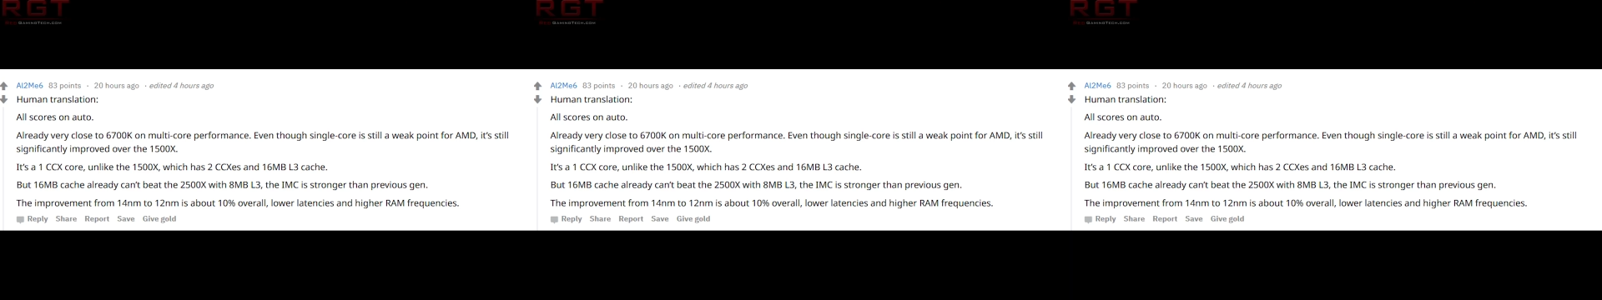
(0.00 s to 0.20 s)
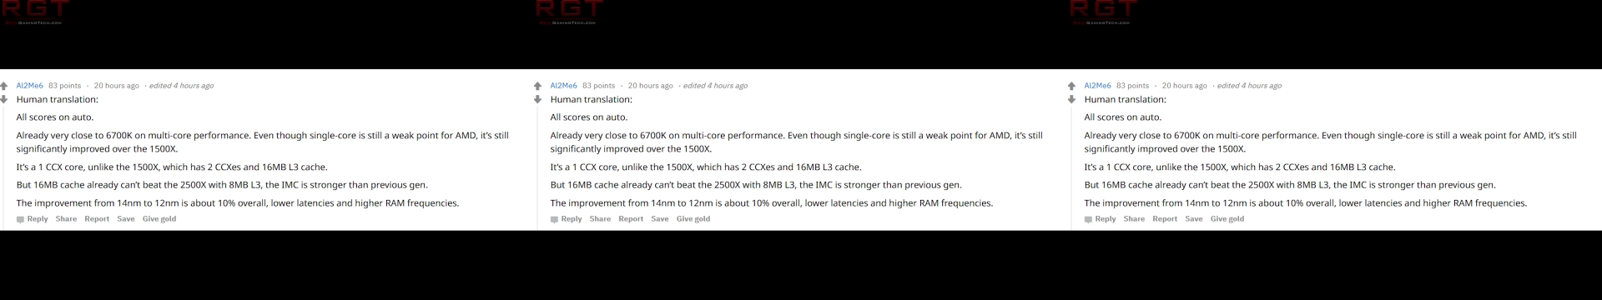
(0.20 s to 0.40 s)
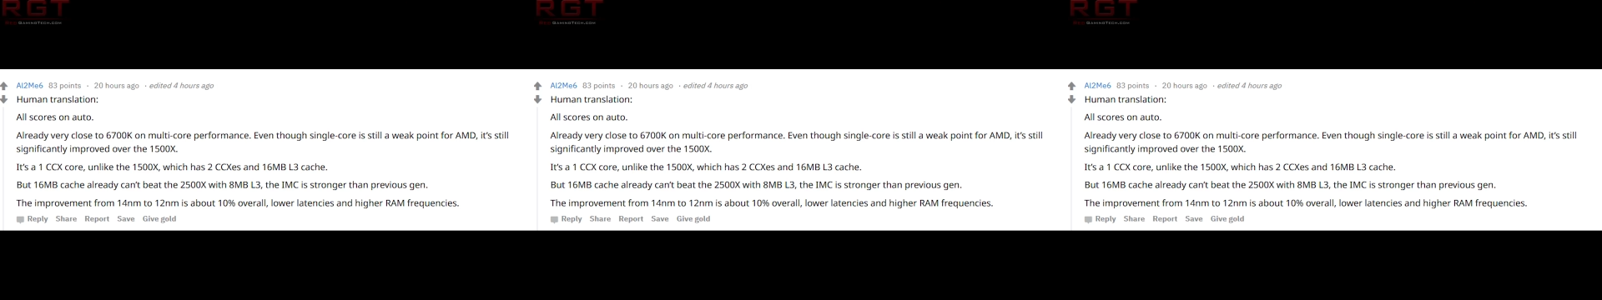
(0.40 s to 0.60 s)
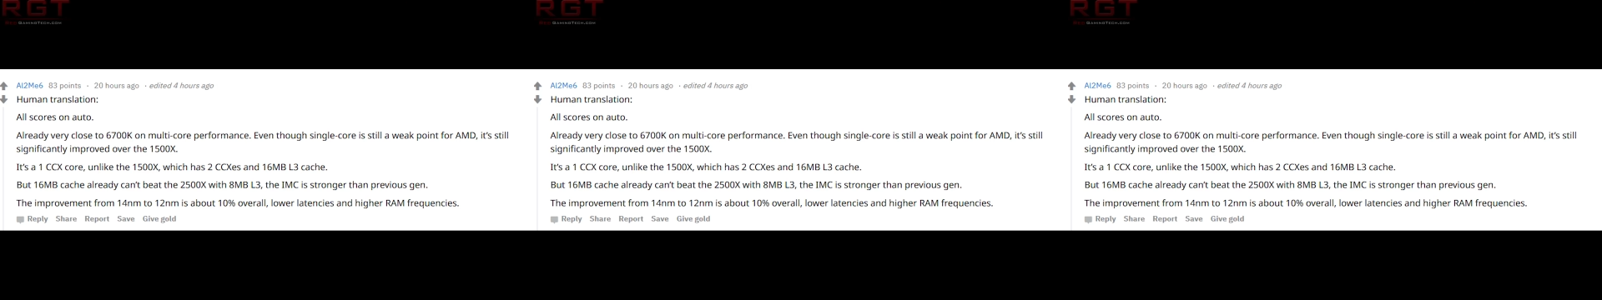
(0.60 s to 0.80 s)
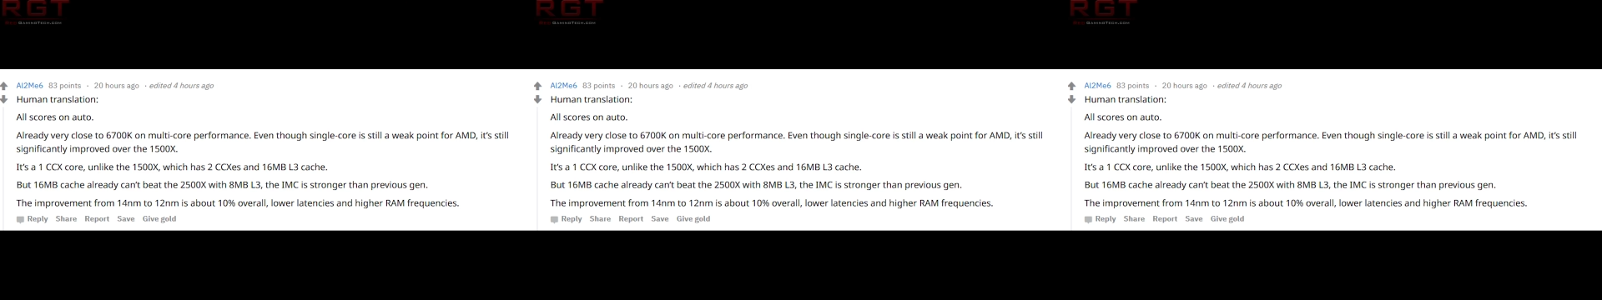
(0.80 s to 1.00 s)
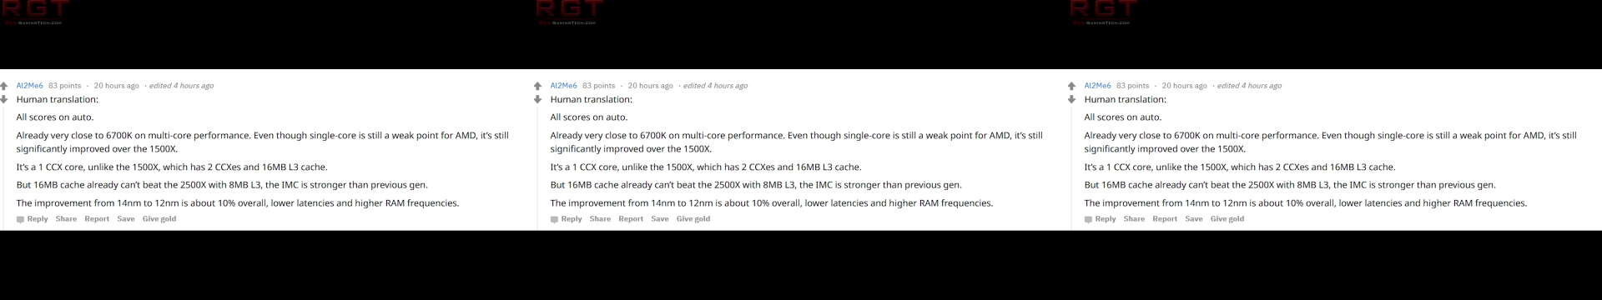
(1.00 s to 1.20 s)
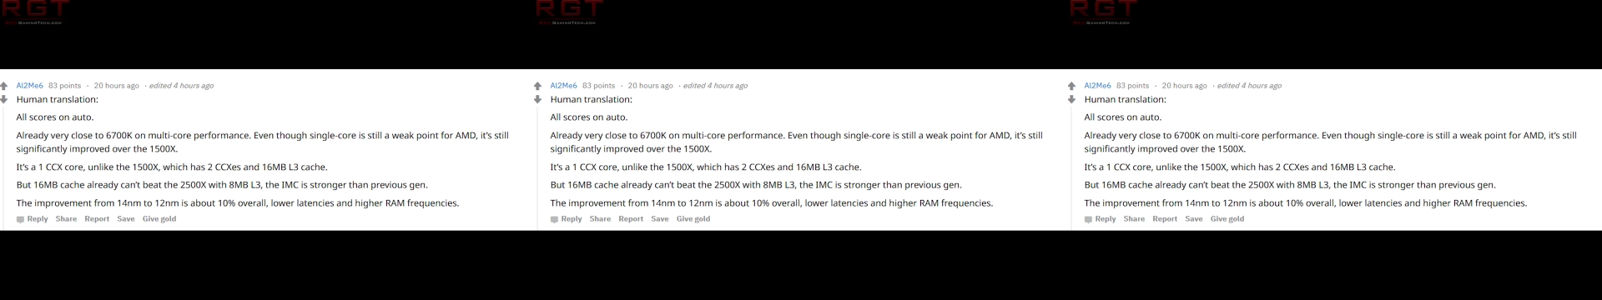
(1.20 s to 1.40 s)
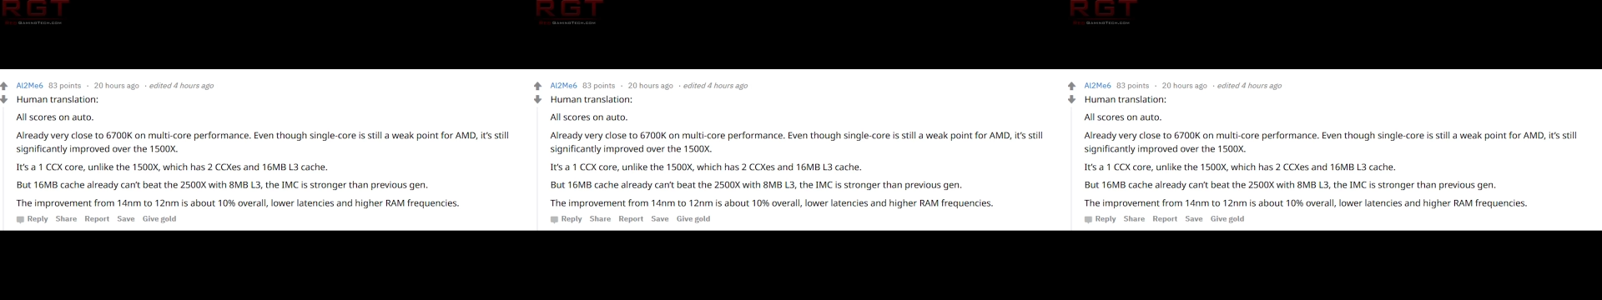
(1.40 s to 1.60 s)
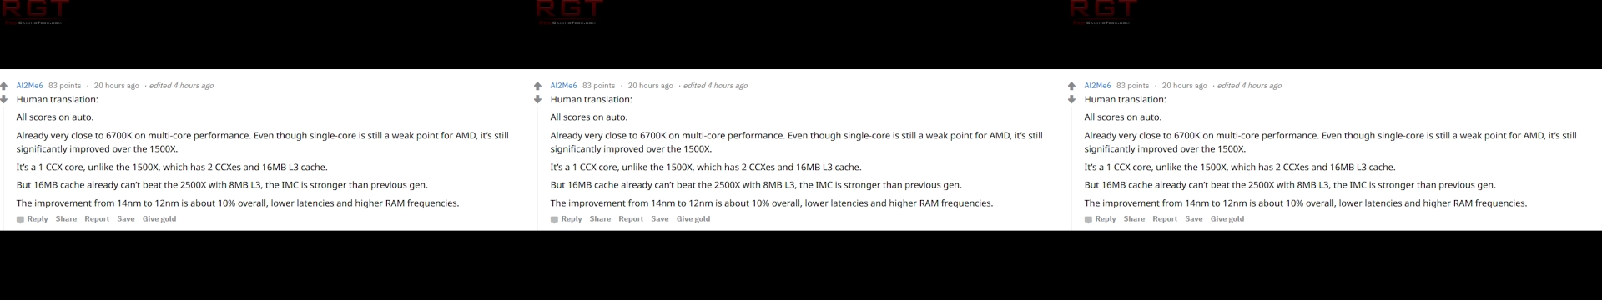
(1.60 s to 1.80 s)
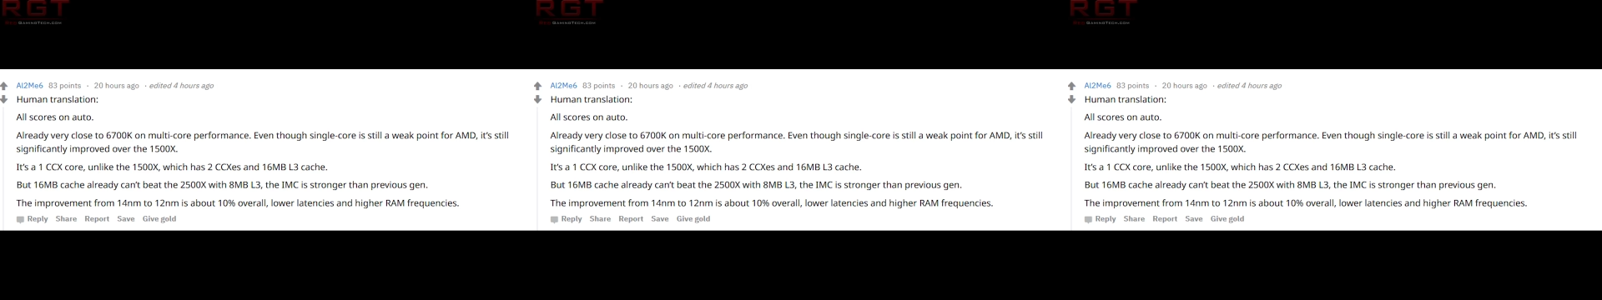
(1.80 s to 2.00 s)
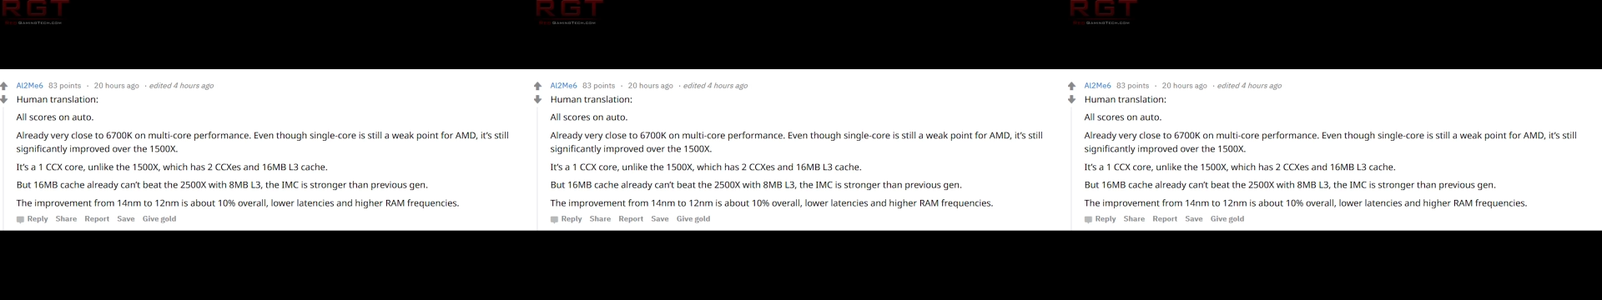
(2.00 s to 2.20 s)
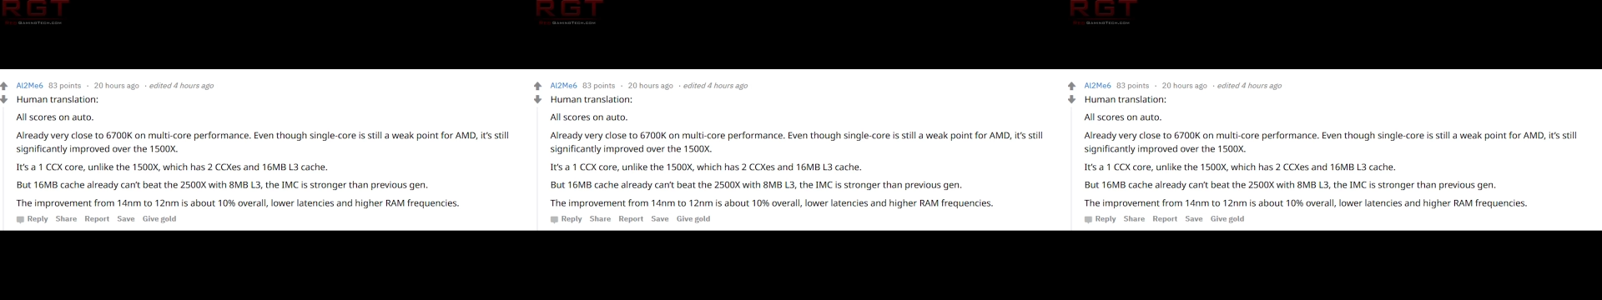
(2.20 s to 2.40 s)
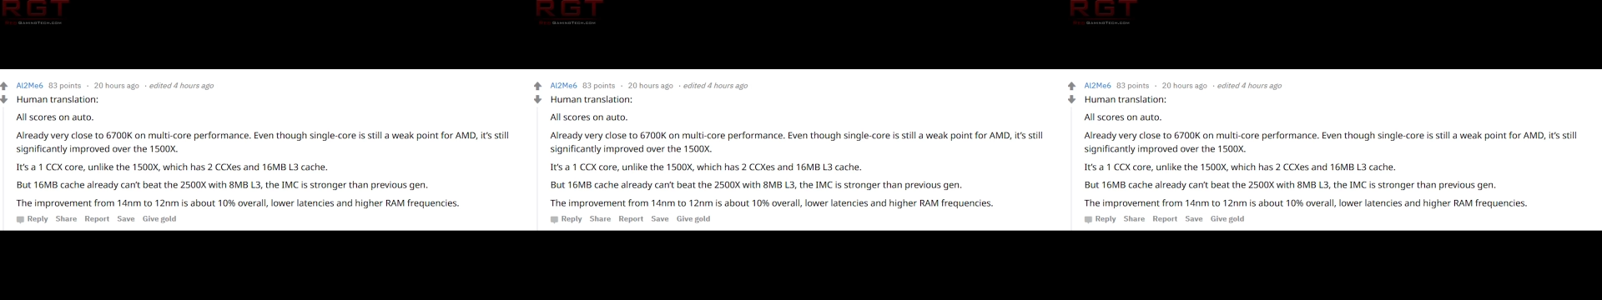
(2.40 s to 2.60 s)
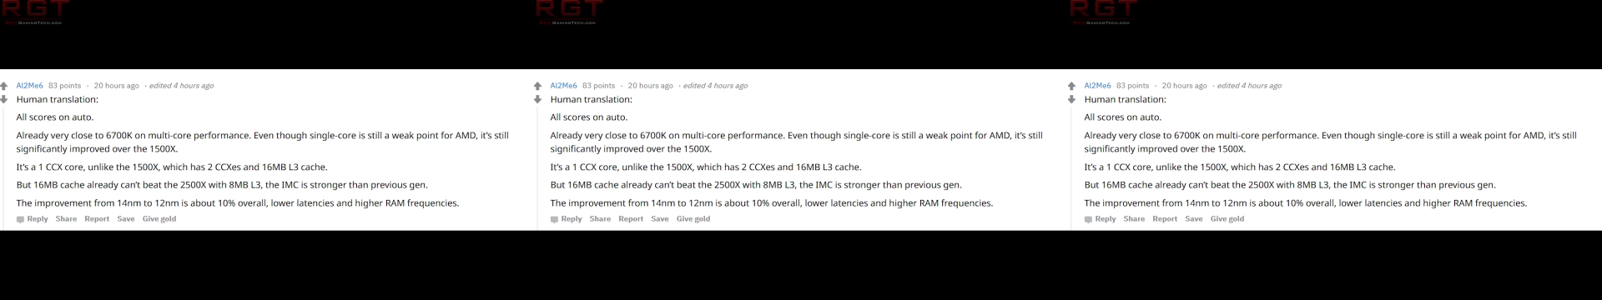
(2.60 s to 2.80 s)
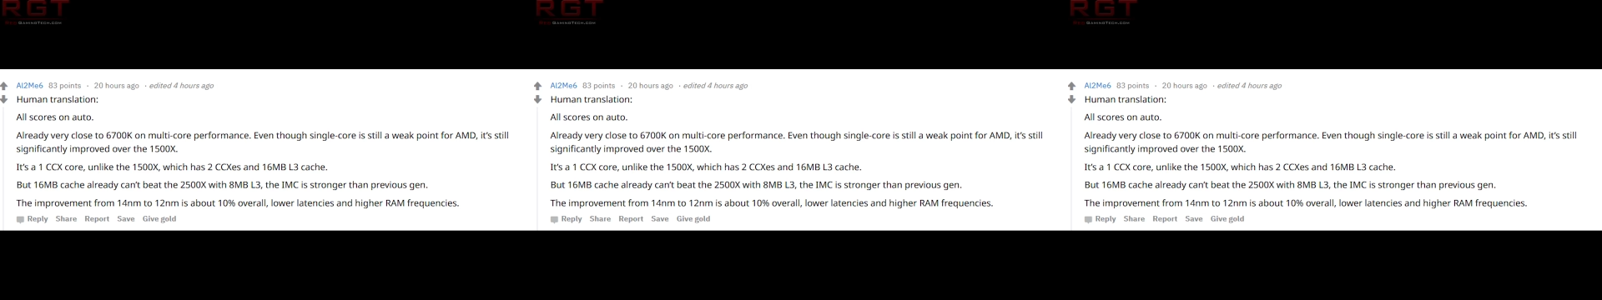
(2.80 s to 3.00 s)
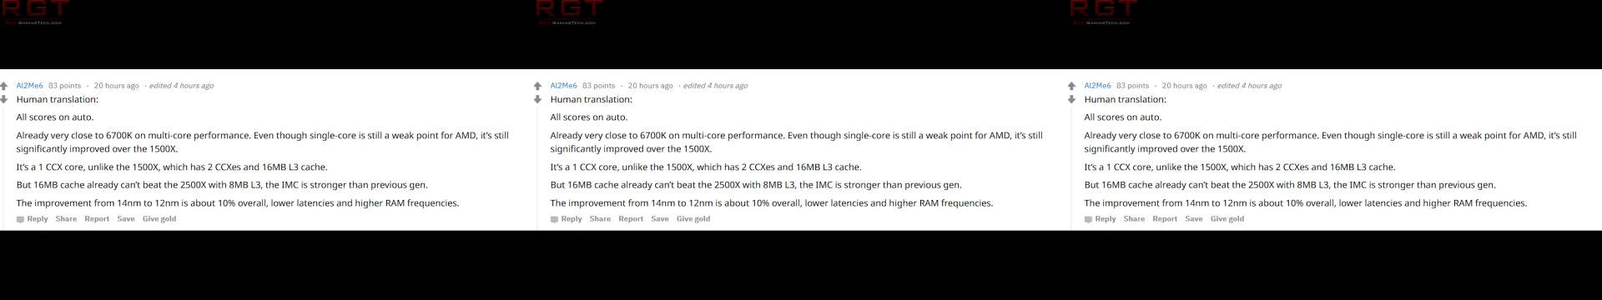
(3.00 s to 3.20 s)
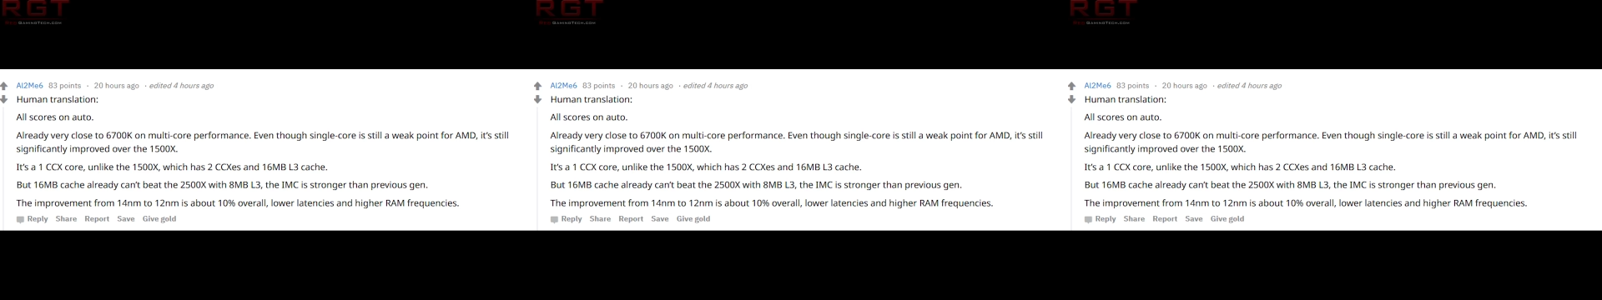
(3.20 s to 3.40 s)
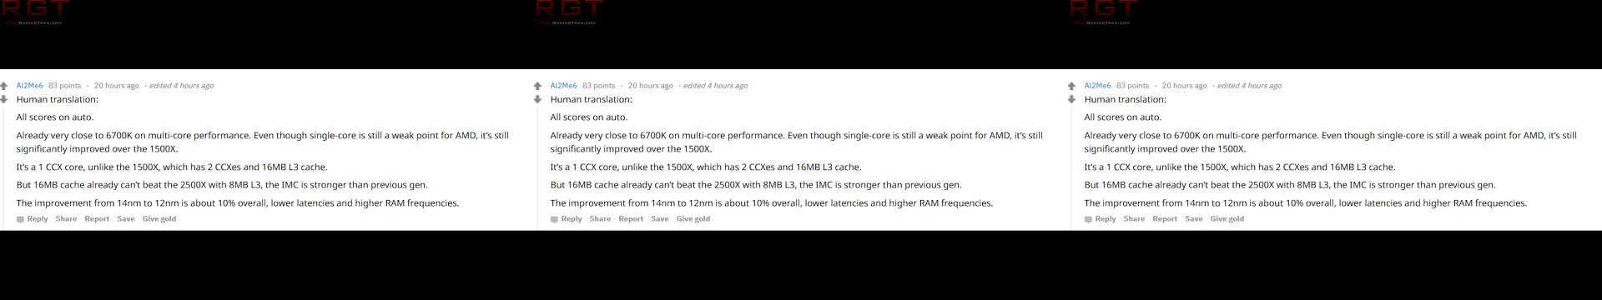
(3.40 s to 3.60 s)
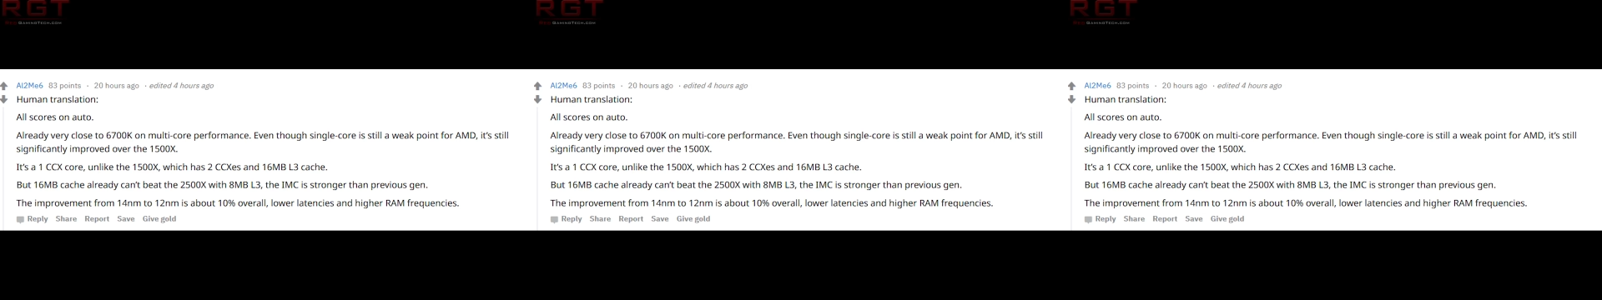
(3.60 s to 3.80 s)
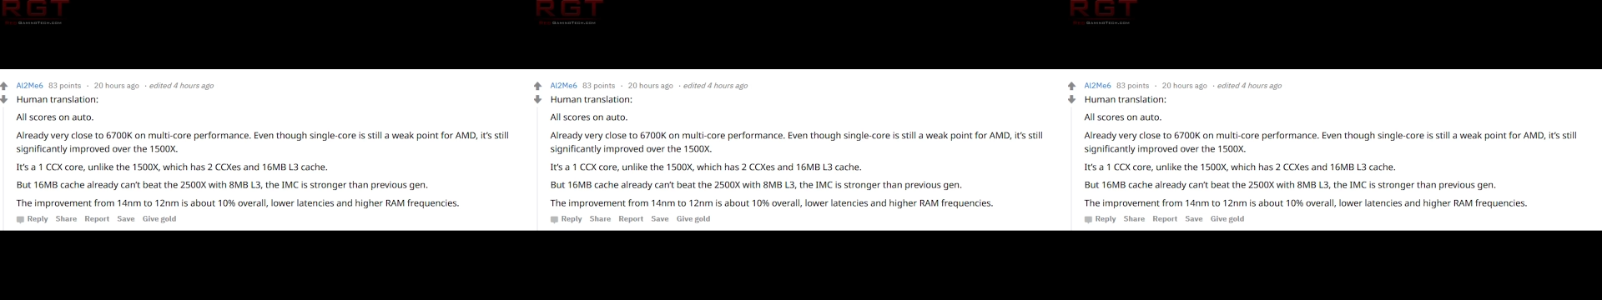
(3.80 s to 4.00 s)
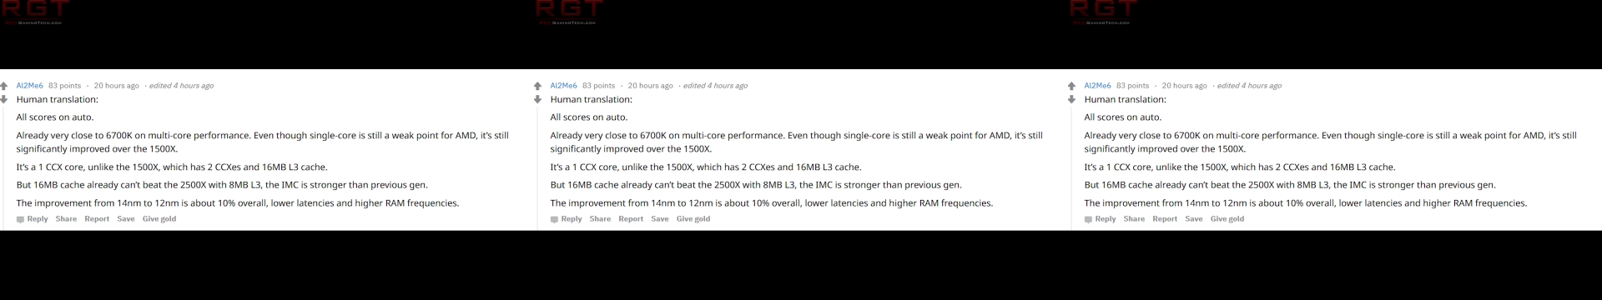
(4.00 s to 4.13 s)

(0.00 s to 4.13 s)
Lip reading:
(no speaker visible)